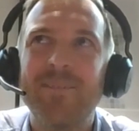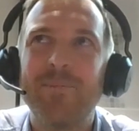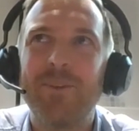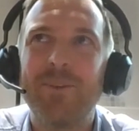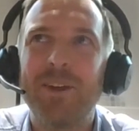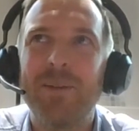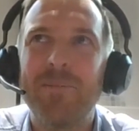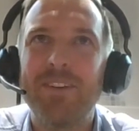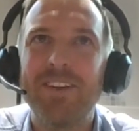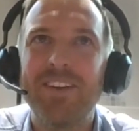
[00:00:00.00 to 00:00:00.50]

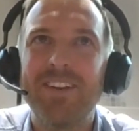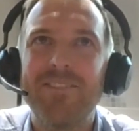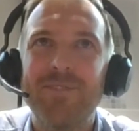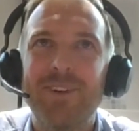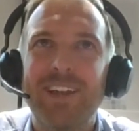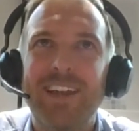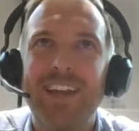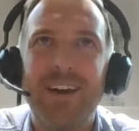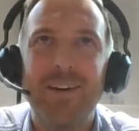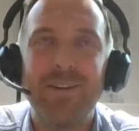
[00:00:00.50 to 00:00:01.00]
sometimes it's
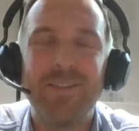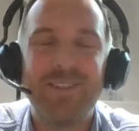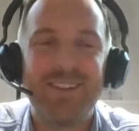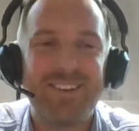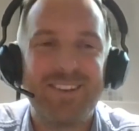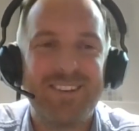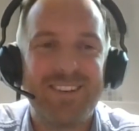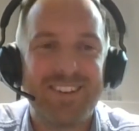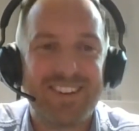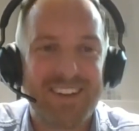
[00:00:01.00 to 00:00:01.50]
really
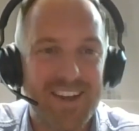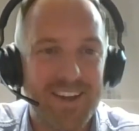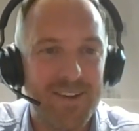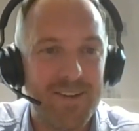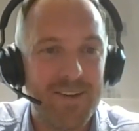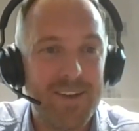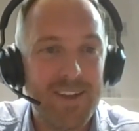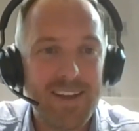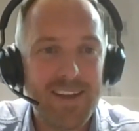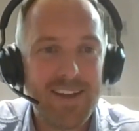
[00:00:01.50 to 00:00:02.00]
healthy to just go,
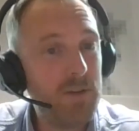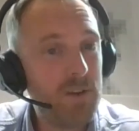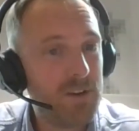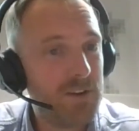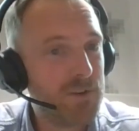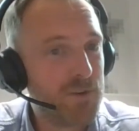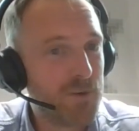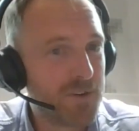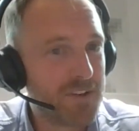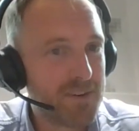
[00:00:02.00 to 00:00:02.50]
you
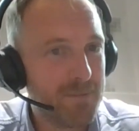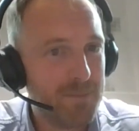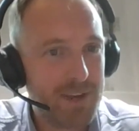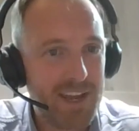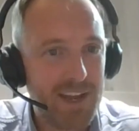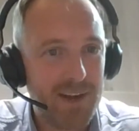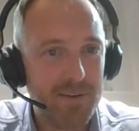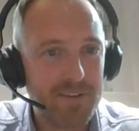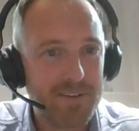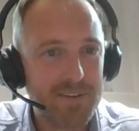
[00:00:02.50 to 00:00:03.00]
can talk to
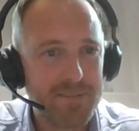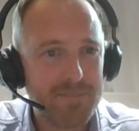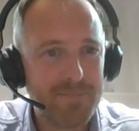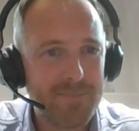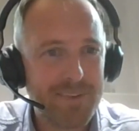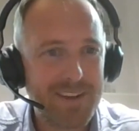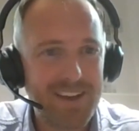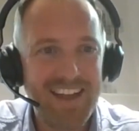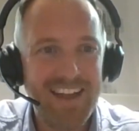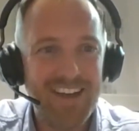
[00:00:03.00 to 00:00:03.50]
somebody else,
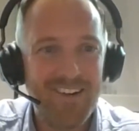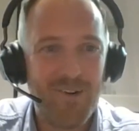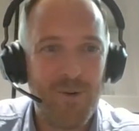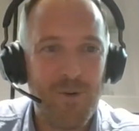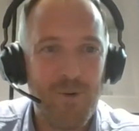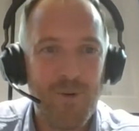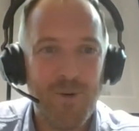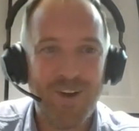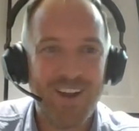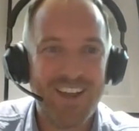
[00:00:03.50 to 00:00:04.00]

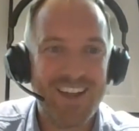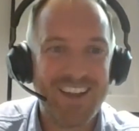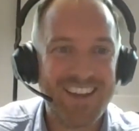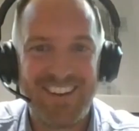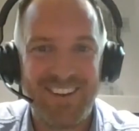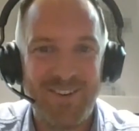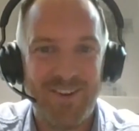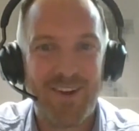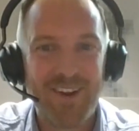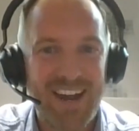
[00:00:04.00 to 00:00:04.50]
or
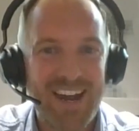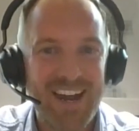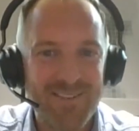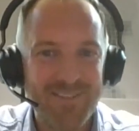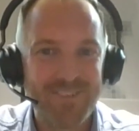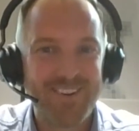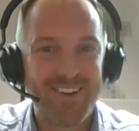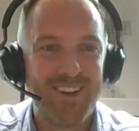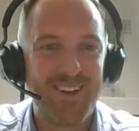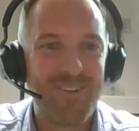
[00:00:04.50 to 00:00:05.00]
you don't
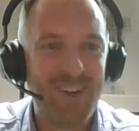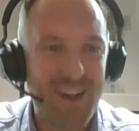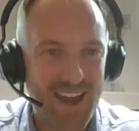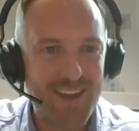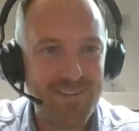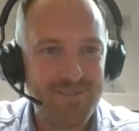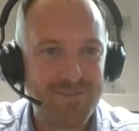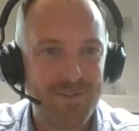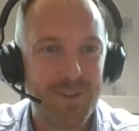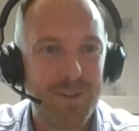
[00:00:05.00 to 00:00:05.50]
have to know
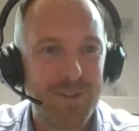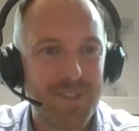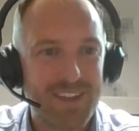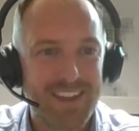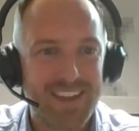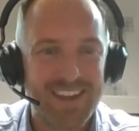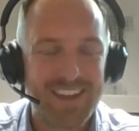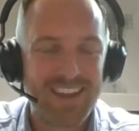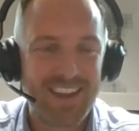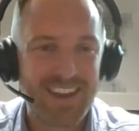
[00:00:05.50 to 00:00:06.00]

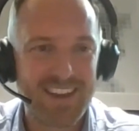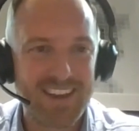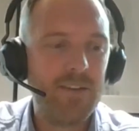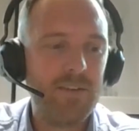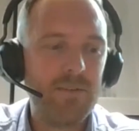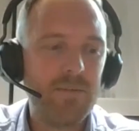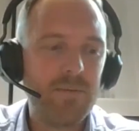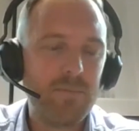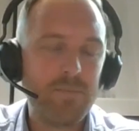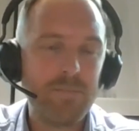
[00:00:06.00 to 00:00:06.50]
everything.
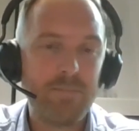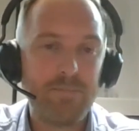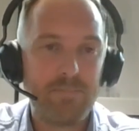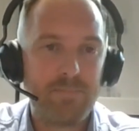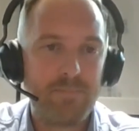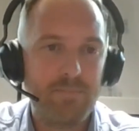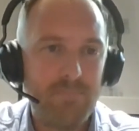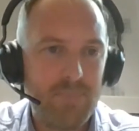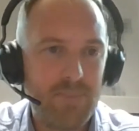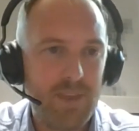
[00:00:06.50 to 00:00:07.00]
And
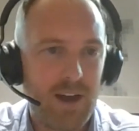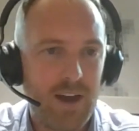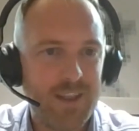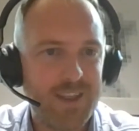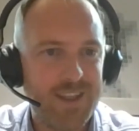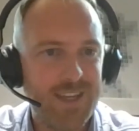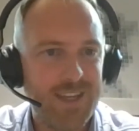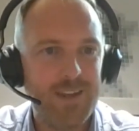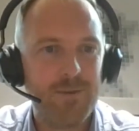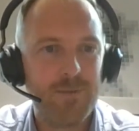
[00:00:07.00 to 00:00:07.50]
I
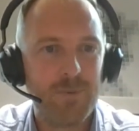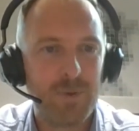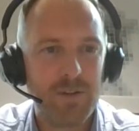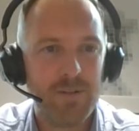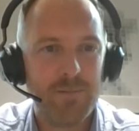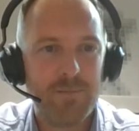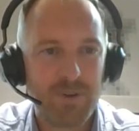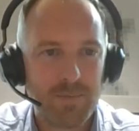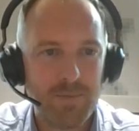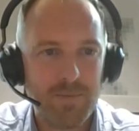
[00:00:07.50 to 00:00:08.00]
think one
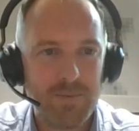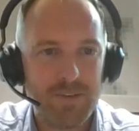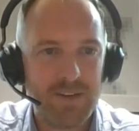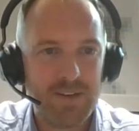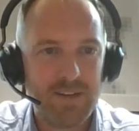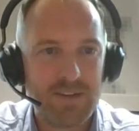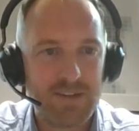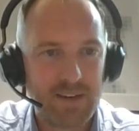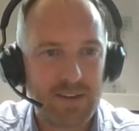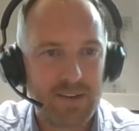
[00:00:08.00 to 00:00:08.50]
of the problems
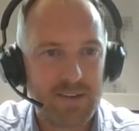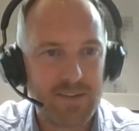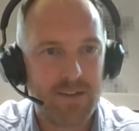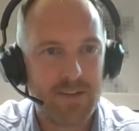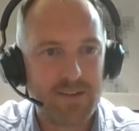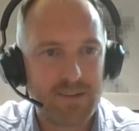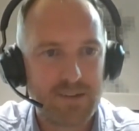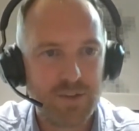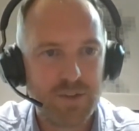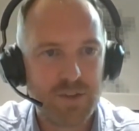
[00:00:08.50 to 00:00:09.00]
in data
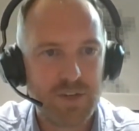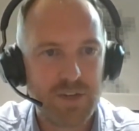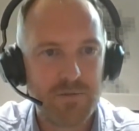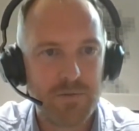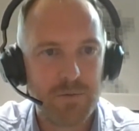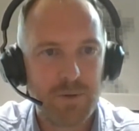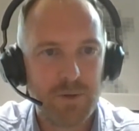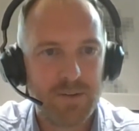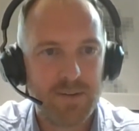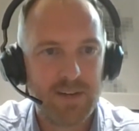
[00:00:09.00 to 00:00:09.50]
science in
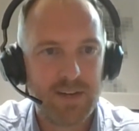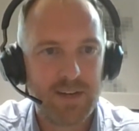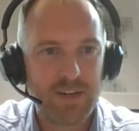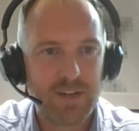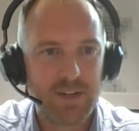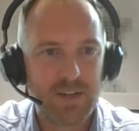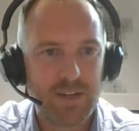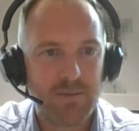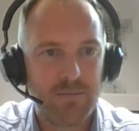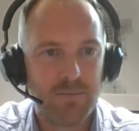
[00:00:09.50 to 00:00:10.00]
general is
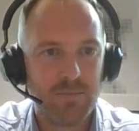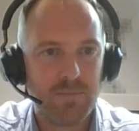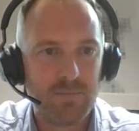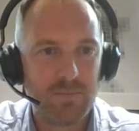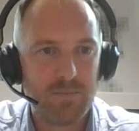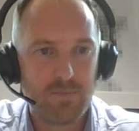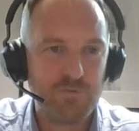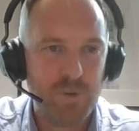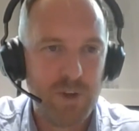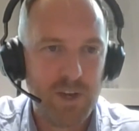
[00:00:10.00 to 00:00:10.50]
actually
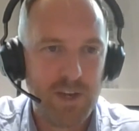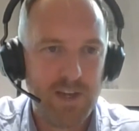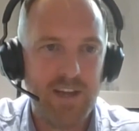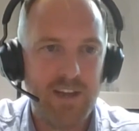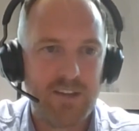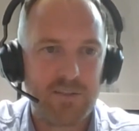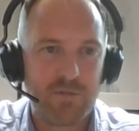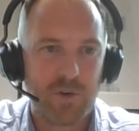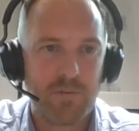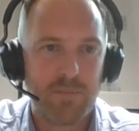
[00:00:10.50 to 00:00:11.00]
we're
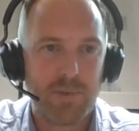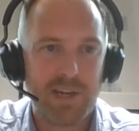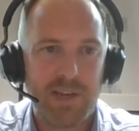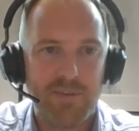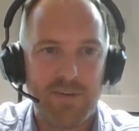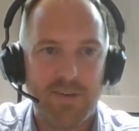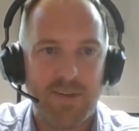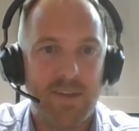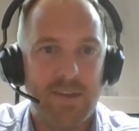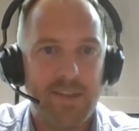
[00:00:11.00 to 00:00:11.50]
really strong
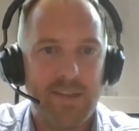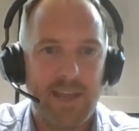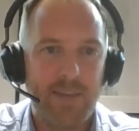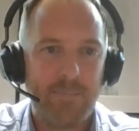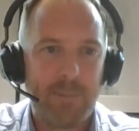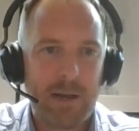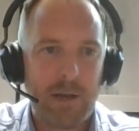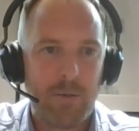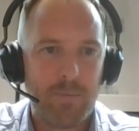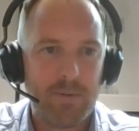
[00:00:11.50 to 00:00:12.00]
believers in the
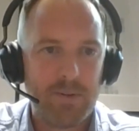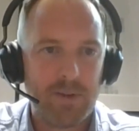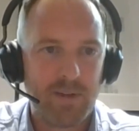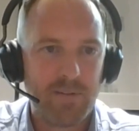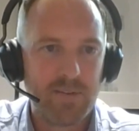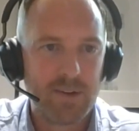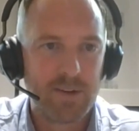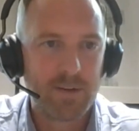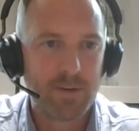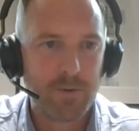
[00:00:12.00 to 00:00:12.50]
MLOps
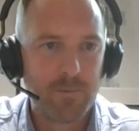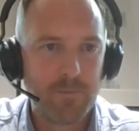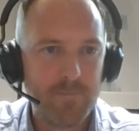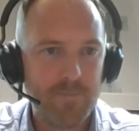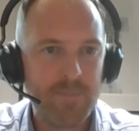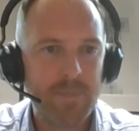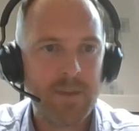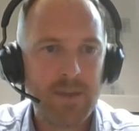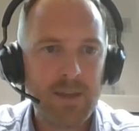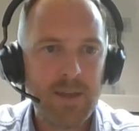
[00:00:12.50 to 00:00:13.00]
lifecycle,
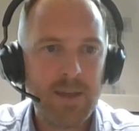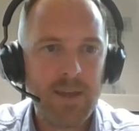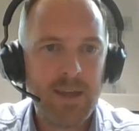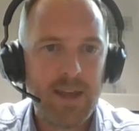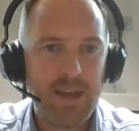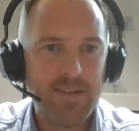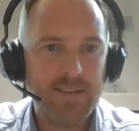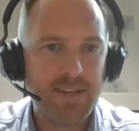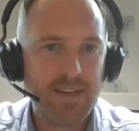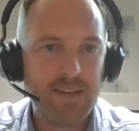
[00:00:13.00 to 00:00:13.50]

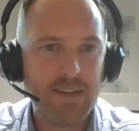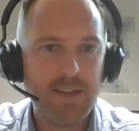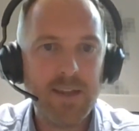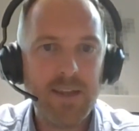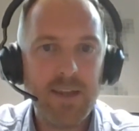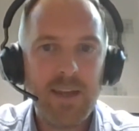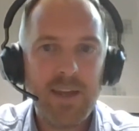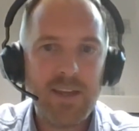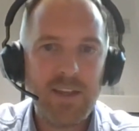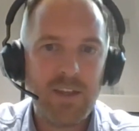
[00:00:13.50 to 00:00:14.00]
as
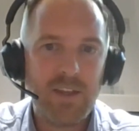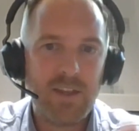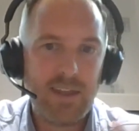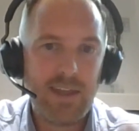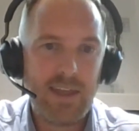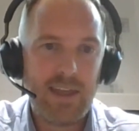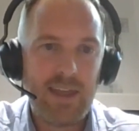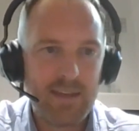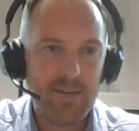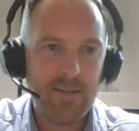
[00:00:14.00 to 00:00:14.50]
in
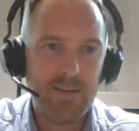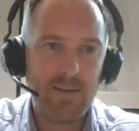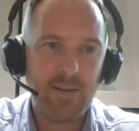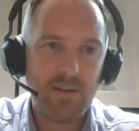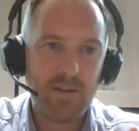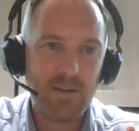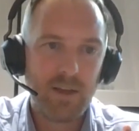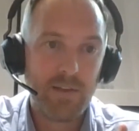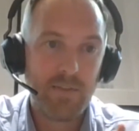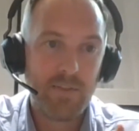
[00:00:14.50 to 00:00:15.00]

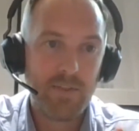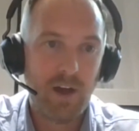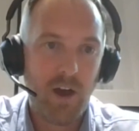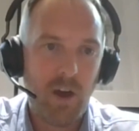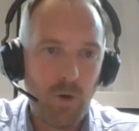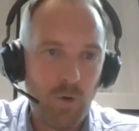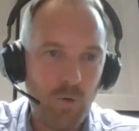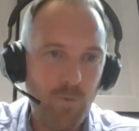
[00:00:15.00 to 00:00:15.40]
like the